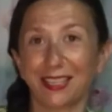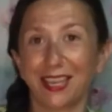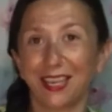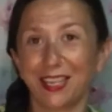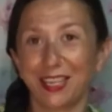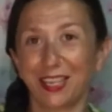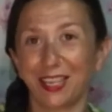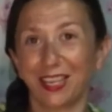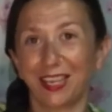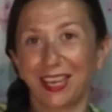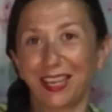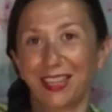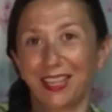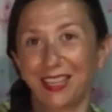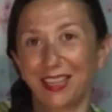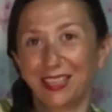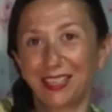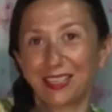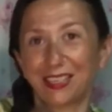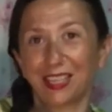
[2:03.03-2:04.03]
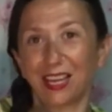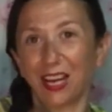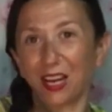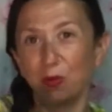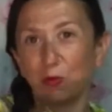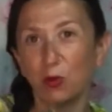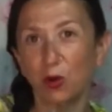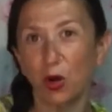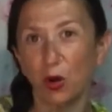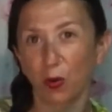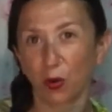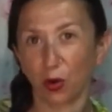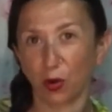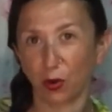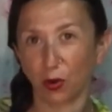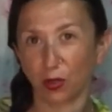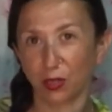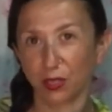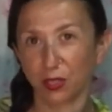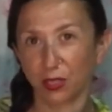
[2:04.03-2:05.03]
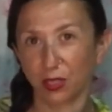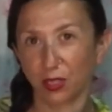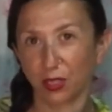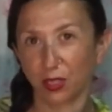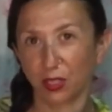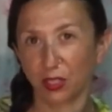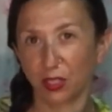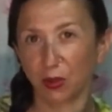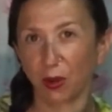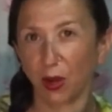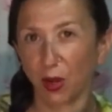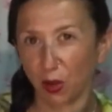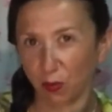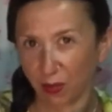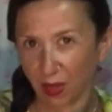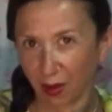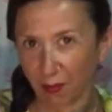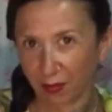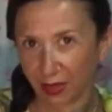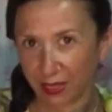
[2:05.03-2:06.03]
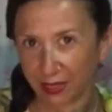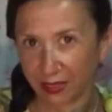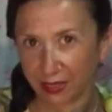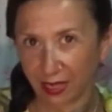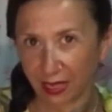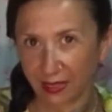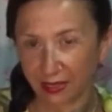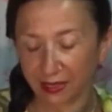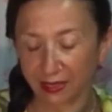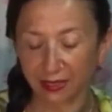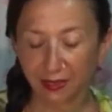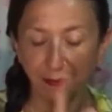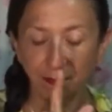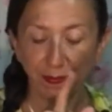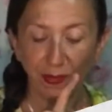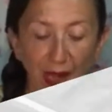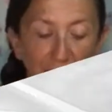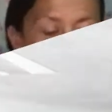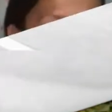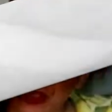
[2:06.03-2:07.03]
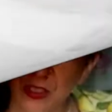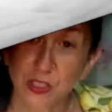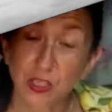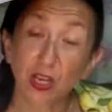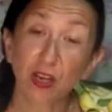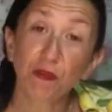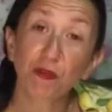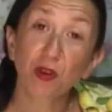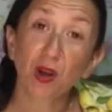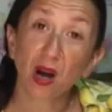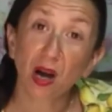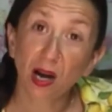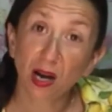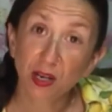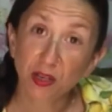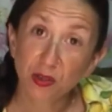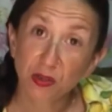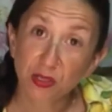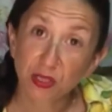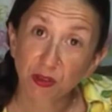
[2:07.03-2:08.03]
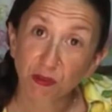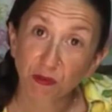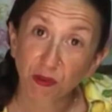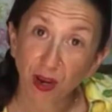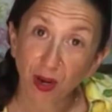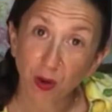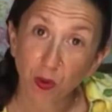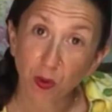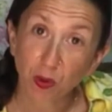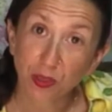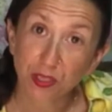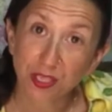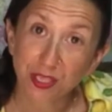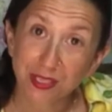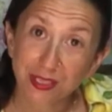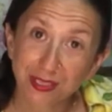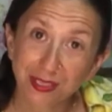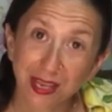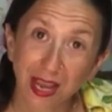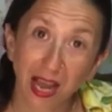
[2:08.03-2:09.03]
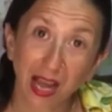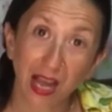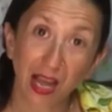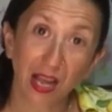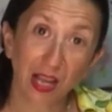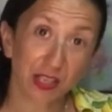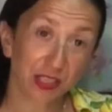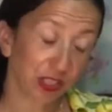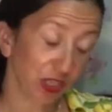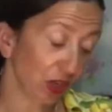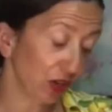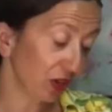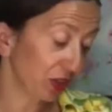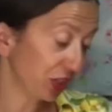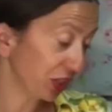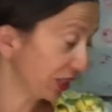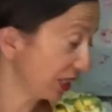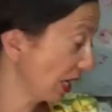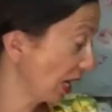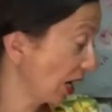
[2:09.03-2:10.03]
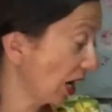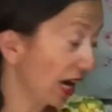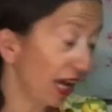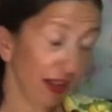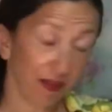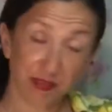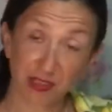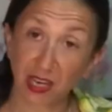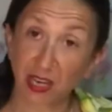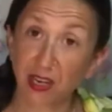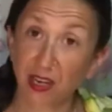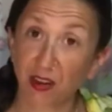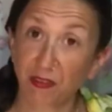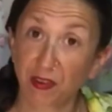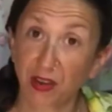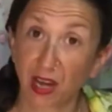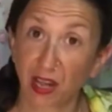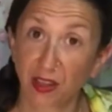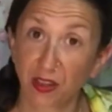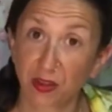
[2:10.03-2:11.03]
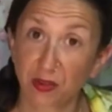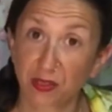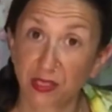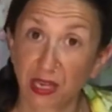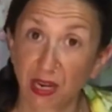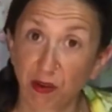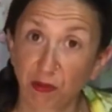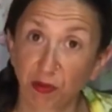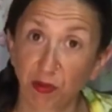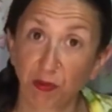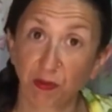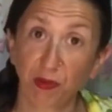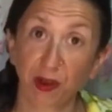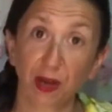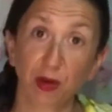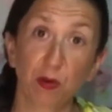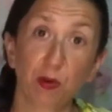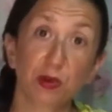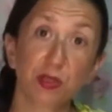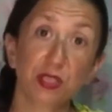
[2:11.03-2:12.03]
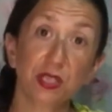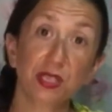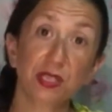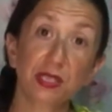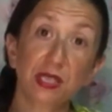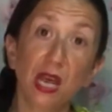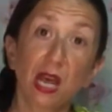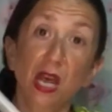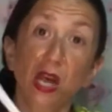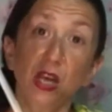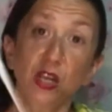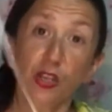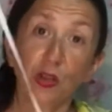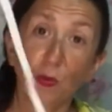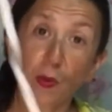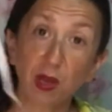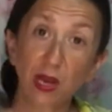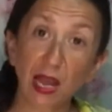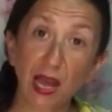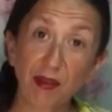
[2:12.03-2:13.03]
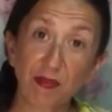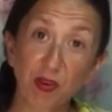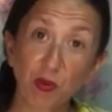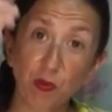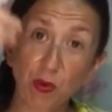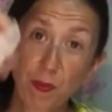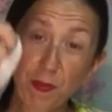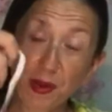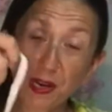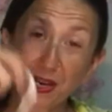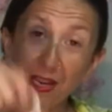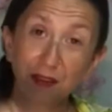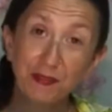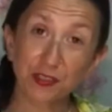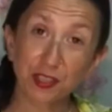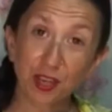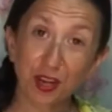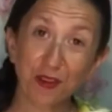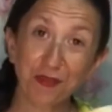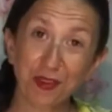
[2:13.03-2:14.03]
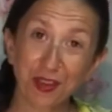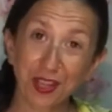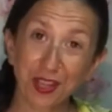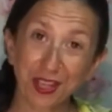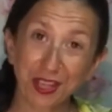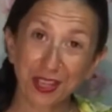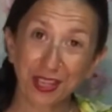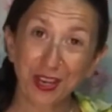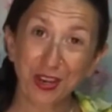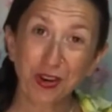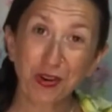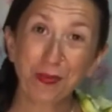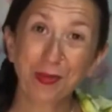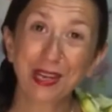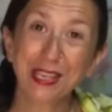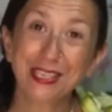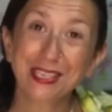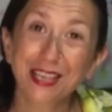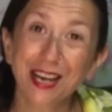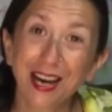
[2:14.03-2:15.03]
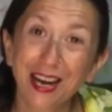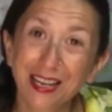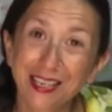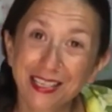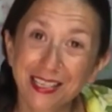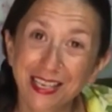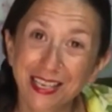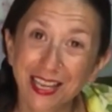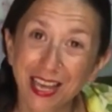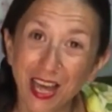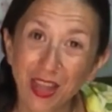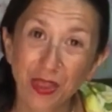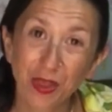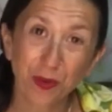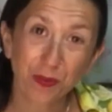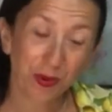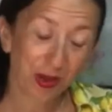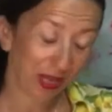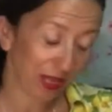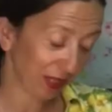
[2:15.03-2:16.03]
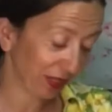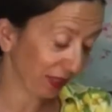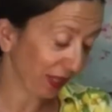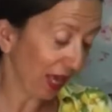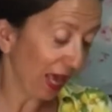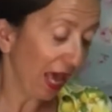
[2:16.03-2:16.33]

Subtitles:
under, and then this side will go across. So I hope that makes sense. So if you are using fat quarters, so just like I have done, I've cut those out from fat quarters, you will have a ribbon left over that they're normally tied together with,